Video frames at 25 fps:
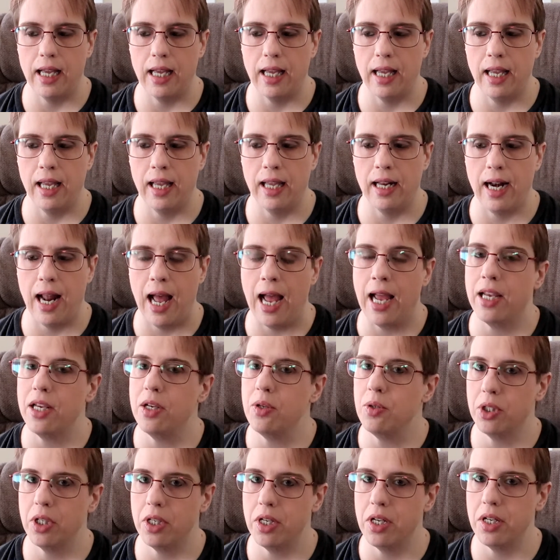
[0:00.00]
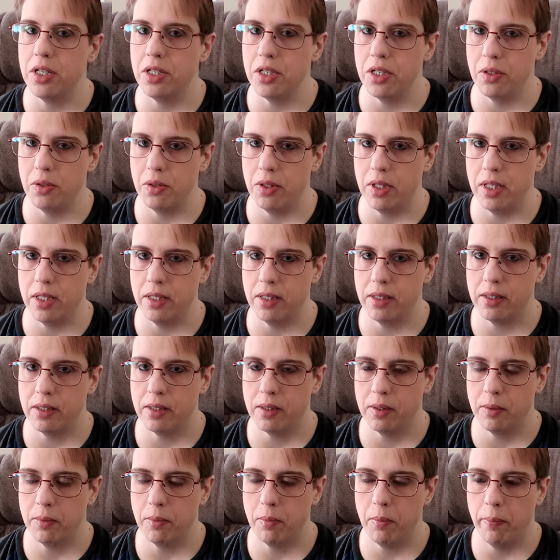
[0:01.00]
and I usually didn't do
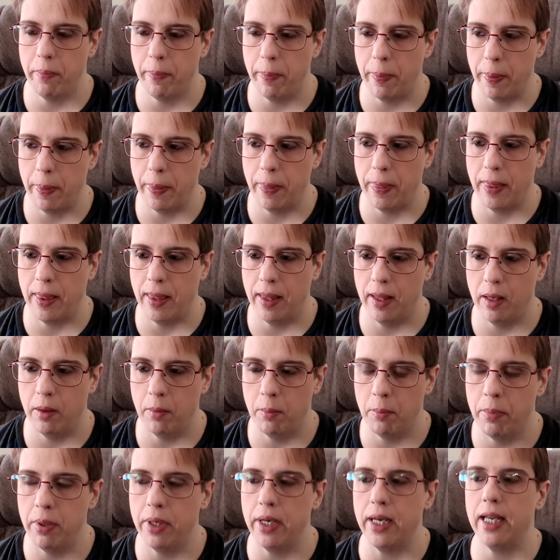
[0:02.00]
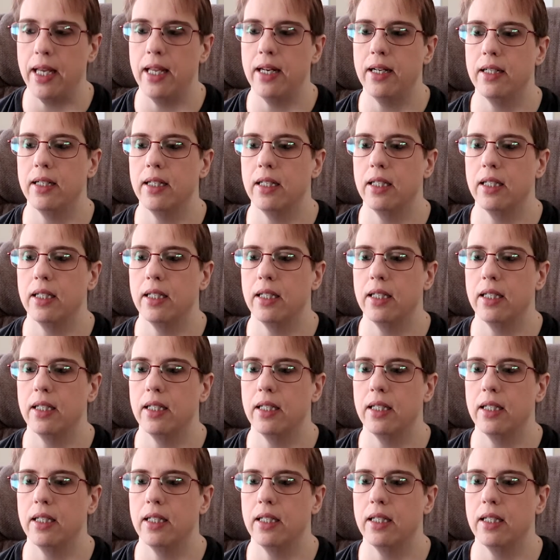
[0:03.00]
this, but